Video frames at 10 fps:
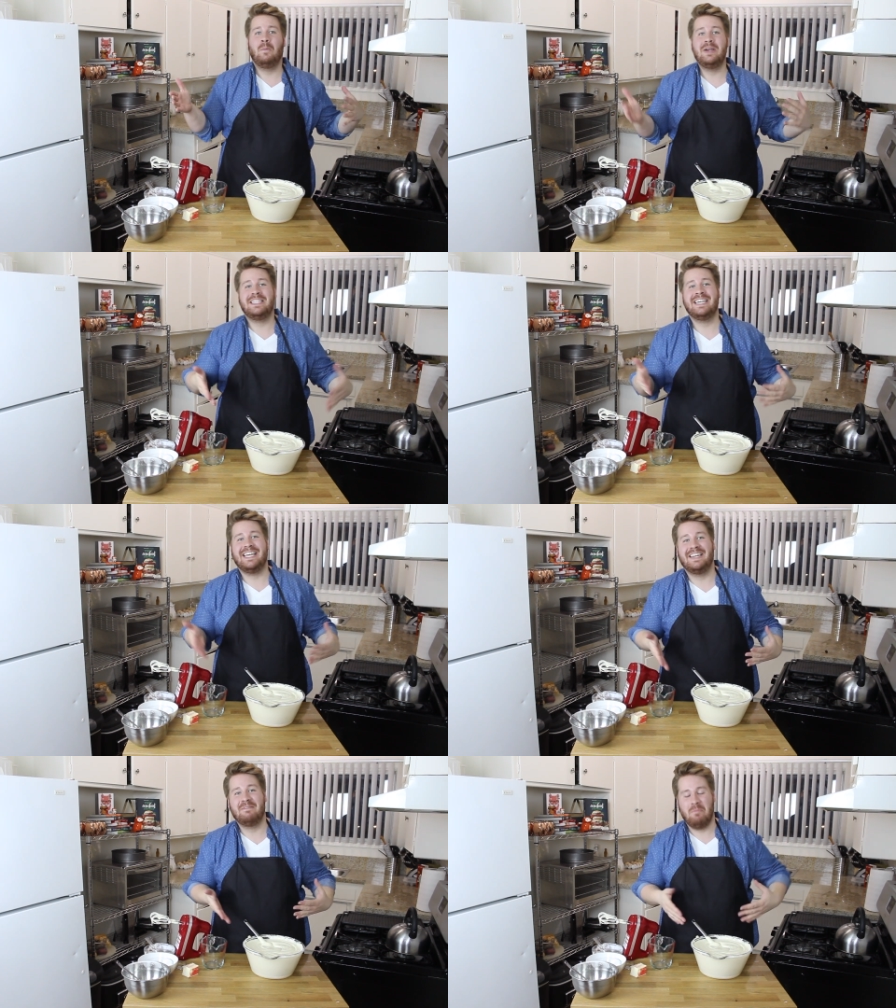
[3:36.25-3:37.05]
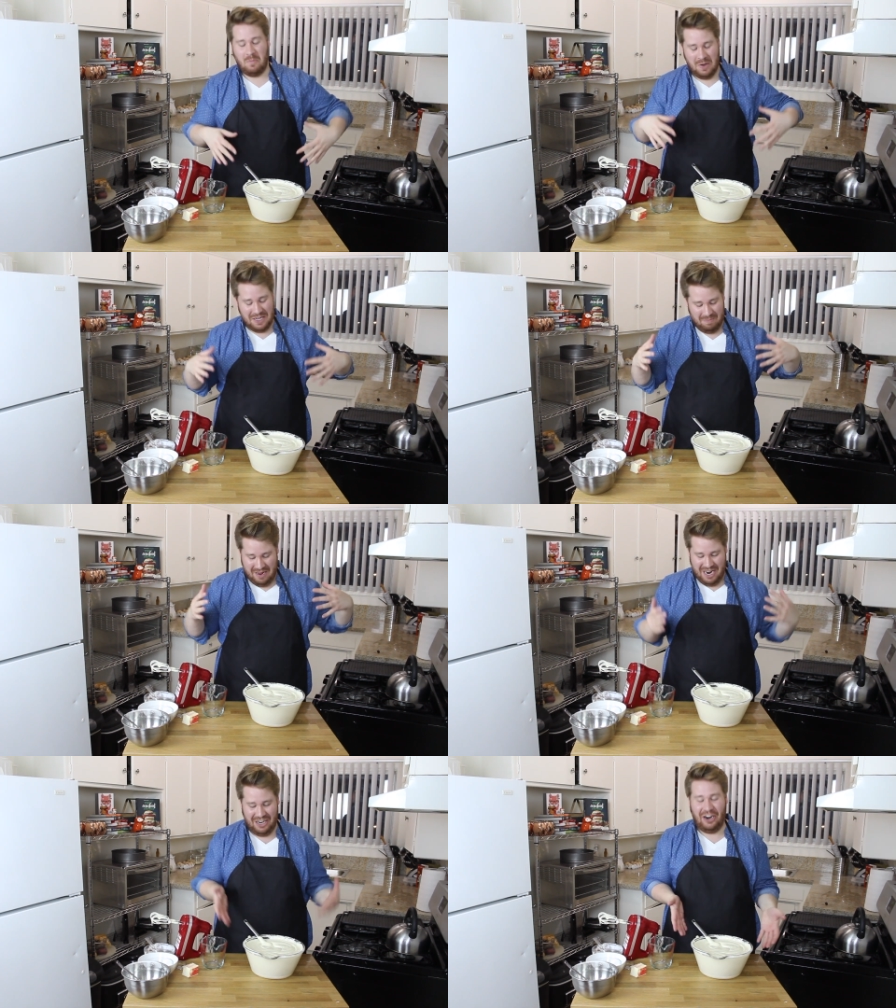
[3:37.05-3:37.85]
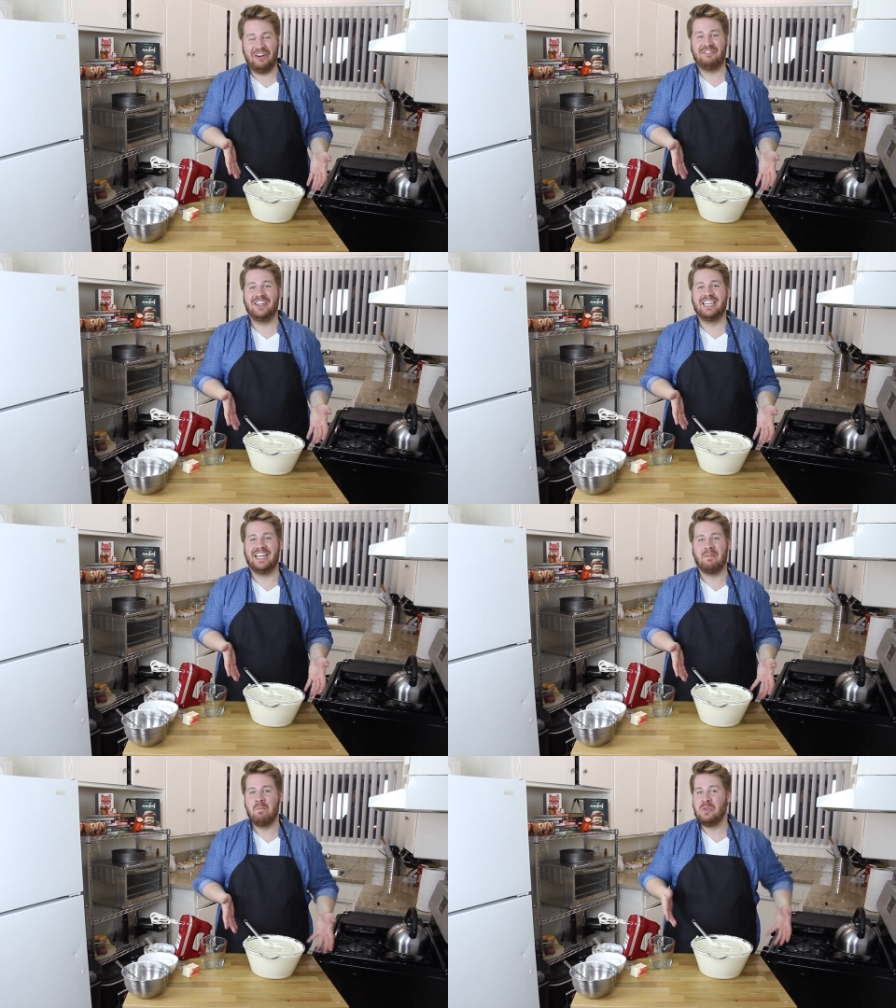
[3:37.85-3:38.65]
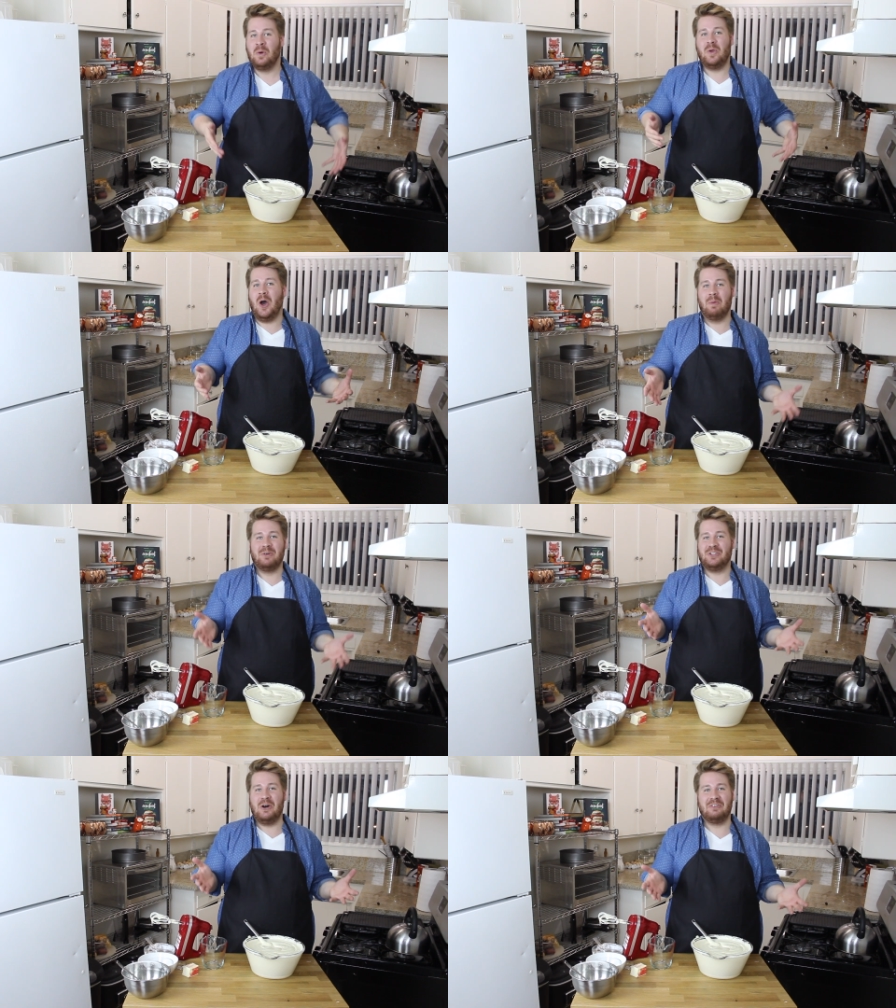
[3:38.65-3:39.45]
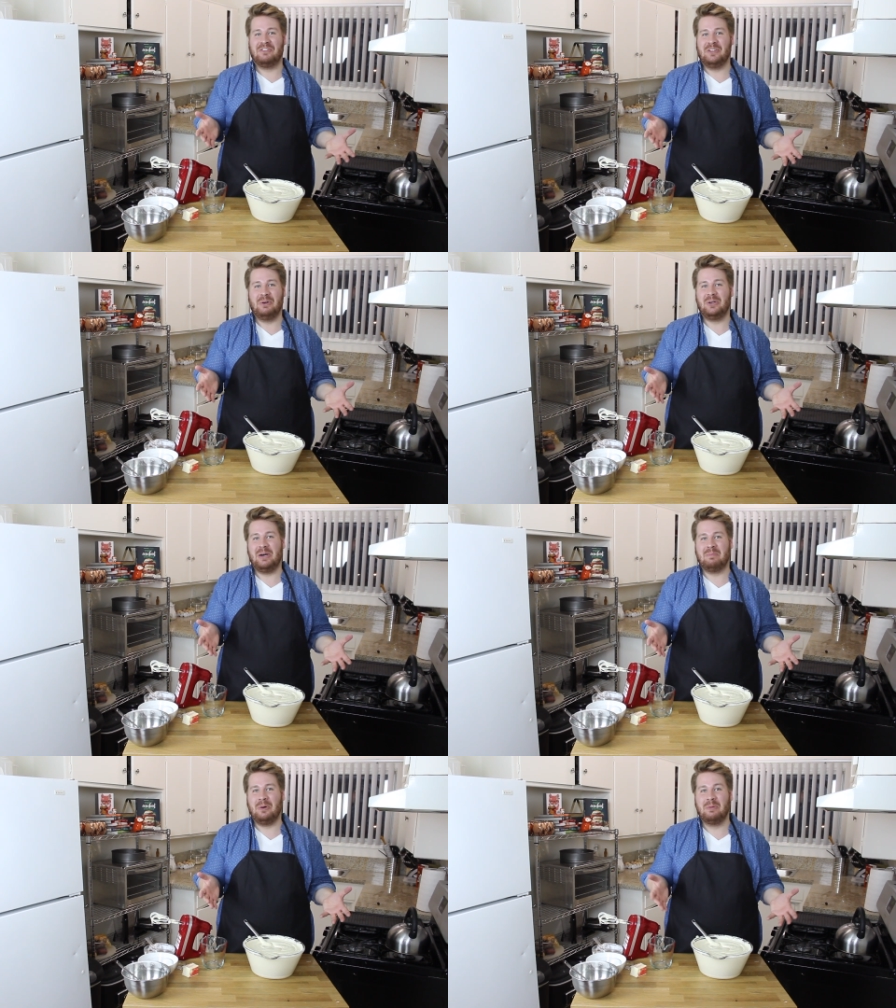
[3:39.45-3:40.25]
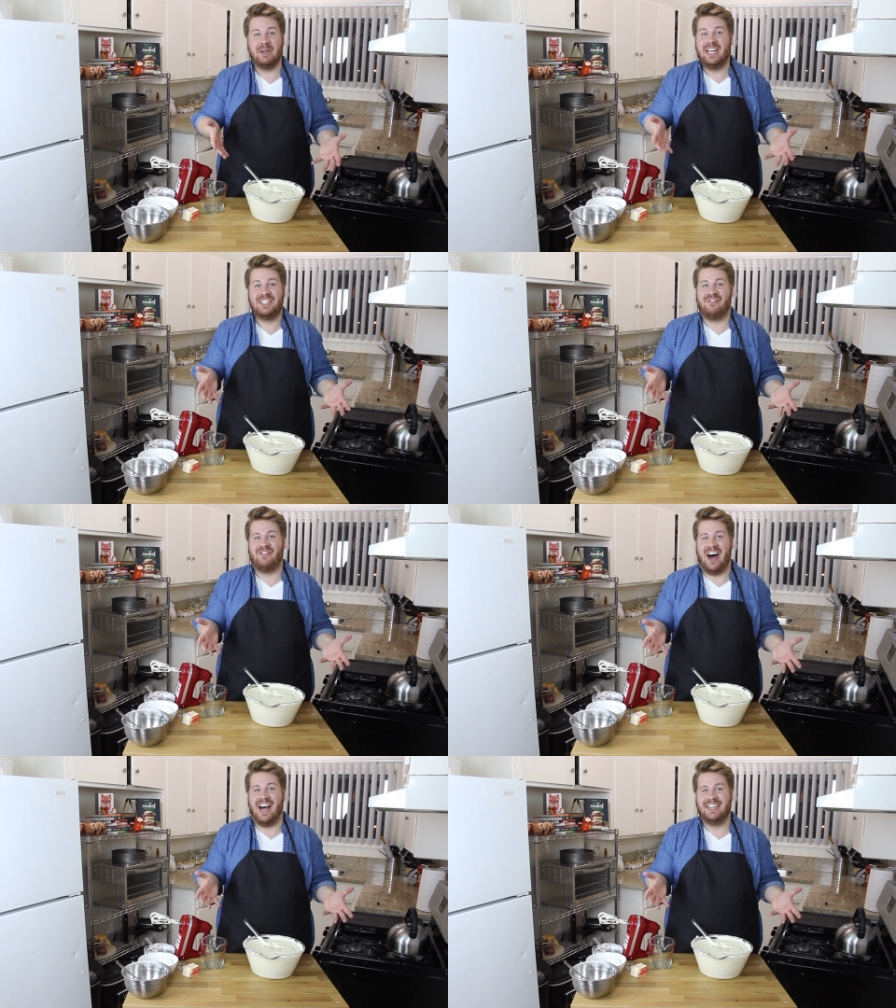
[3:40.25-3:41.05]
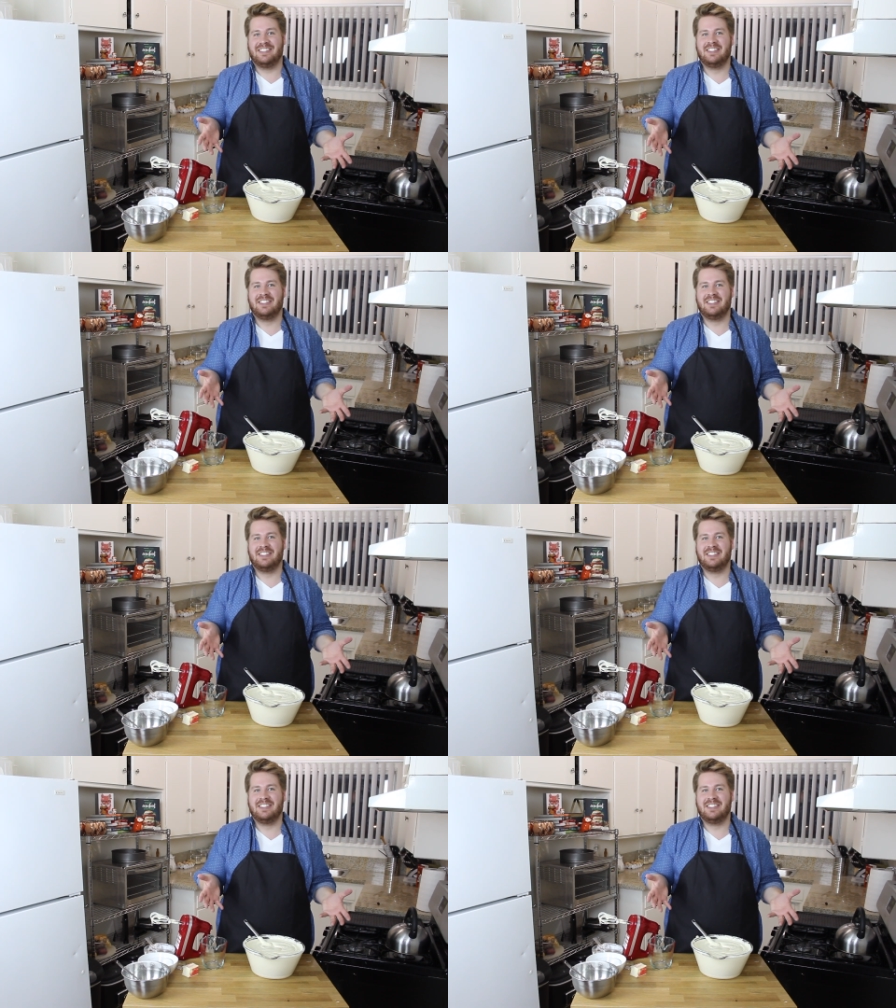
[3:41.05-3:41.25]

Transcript: we did it. We made our filling. We almost overflowed our bowl, but it's fine.